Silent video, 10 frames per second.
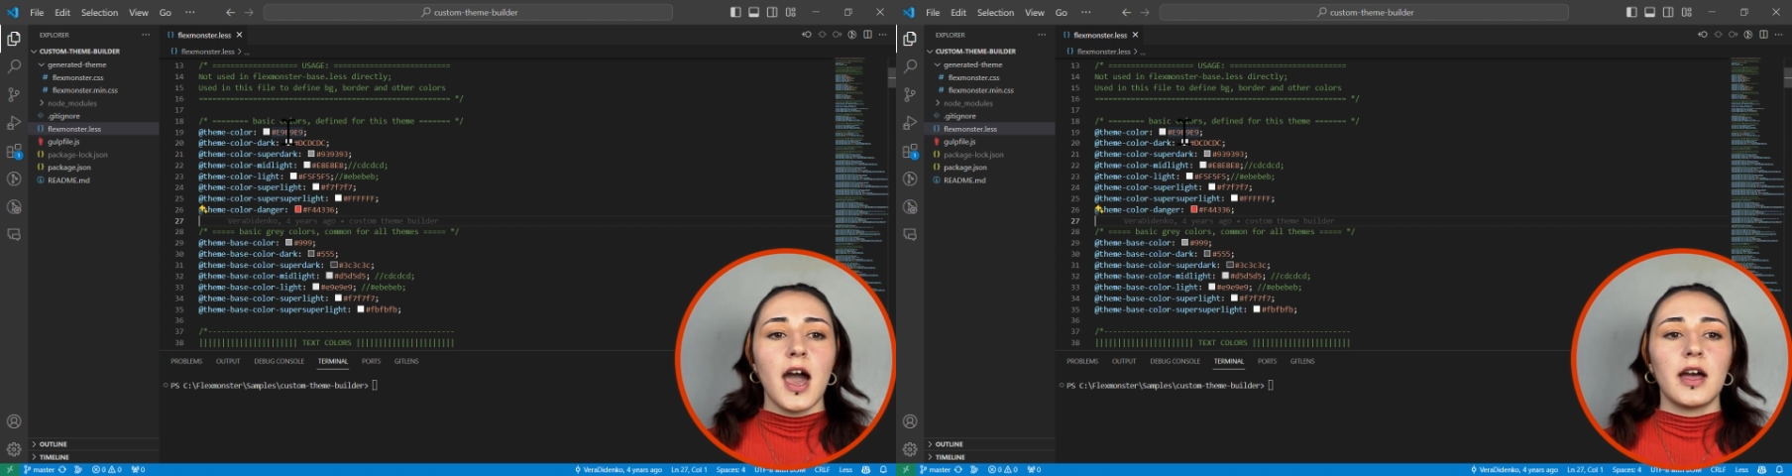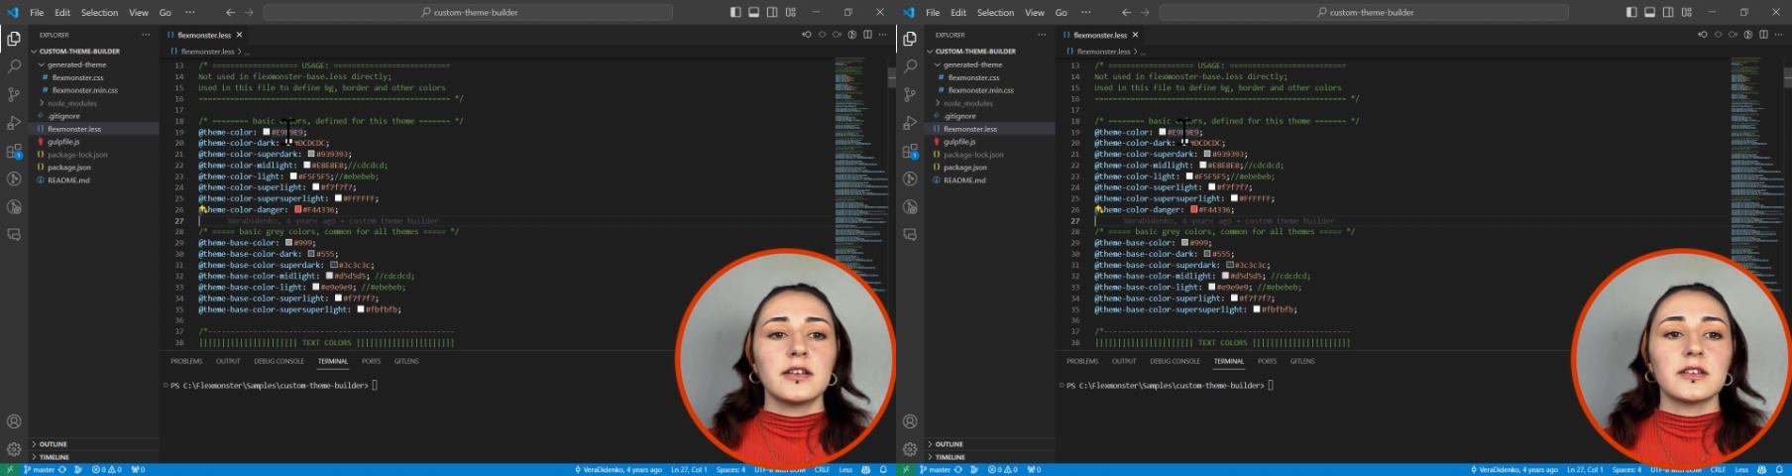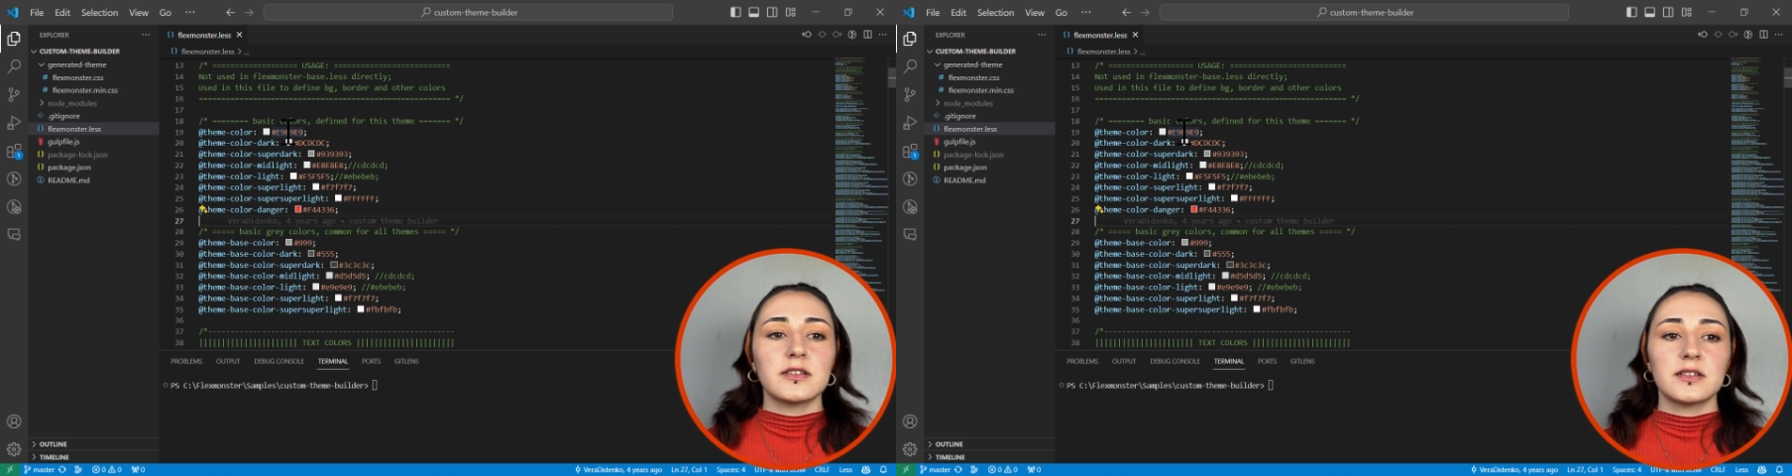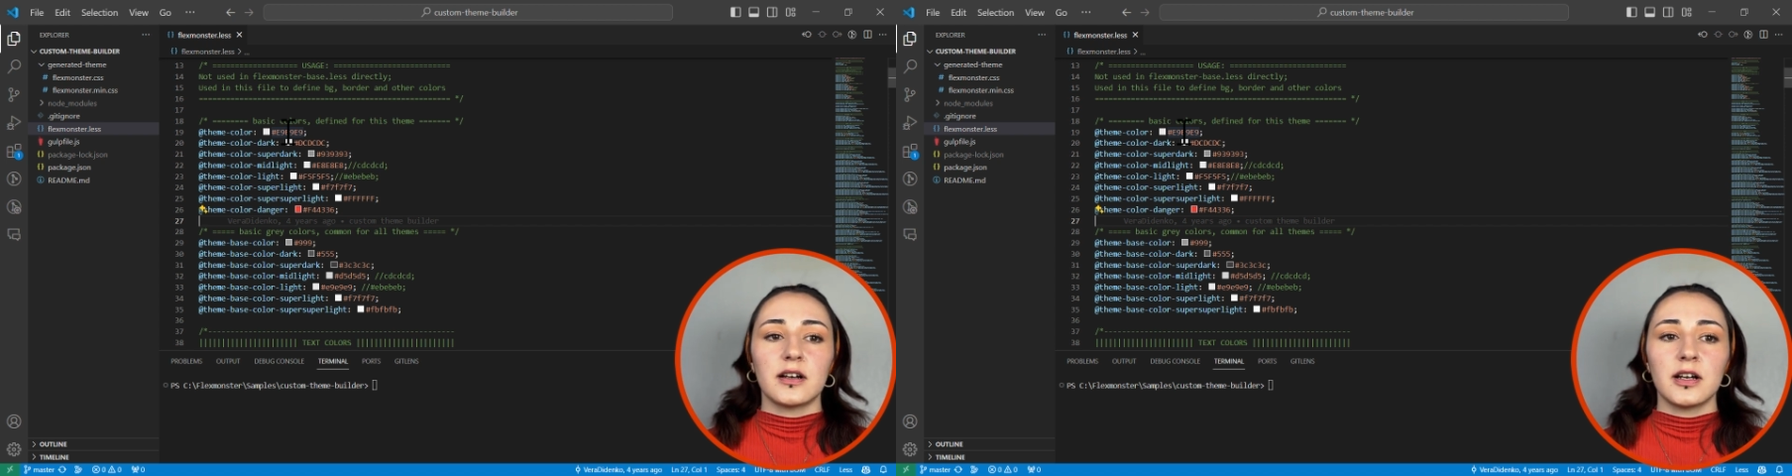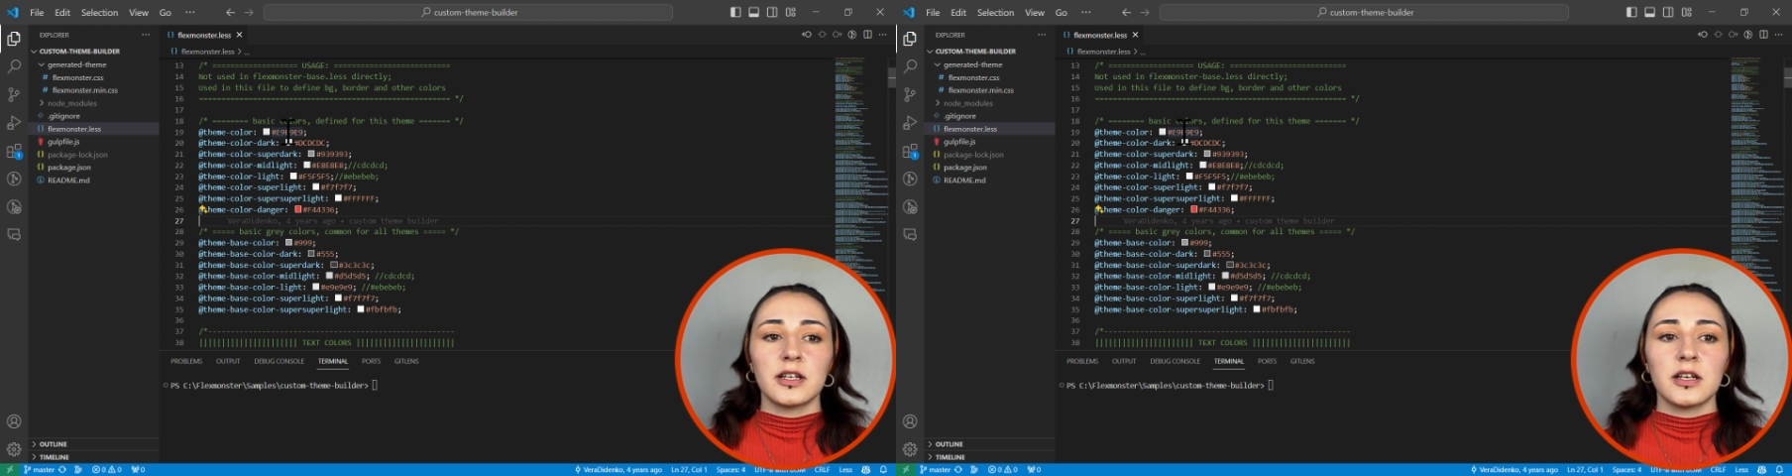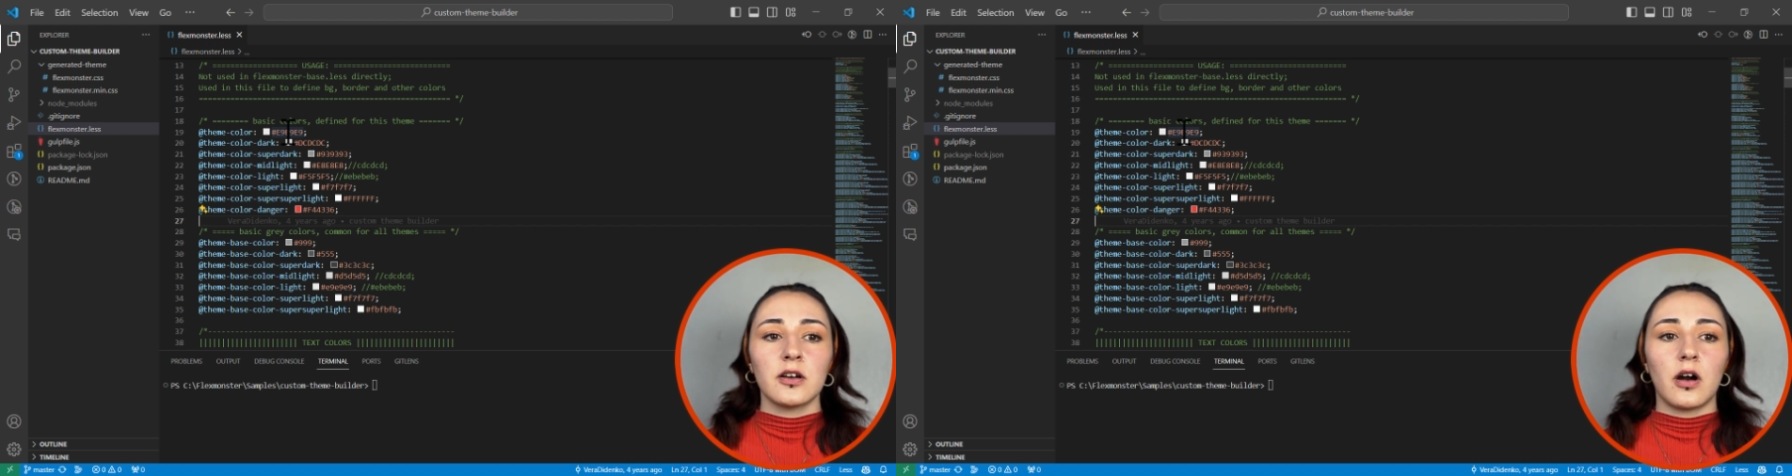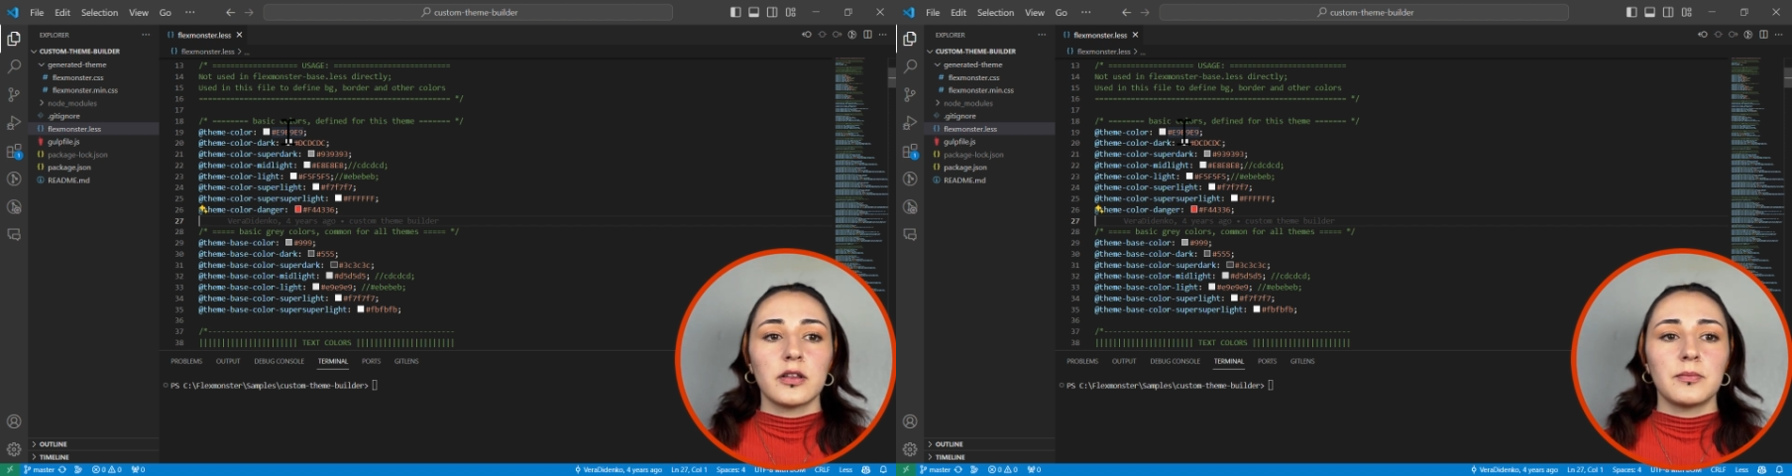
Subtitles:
and assigning all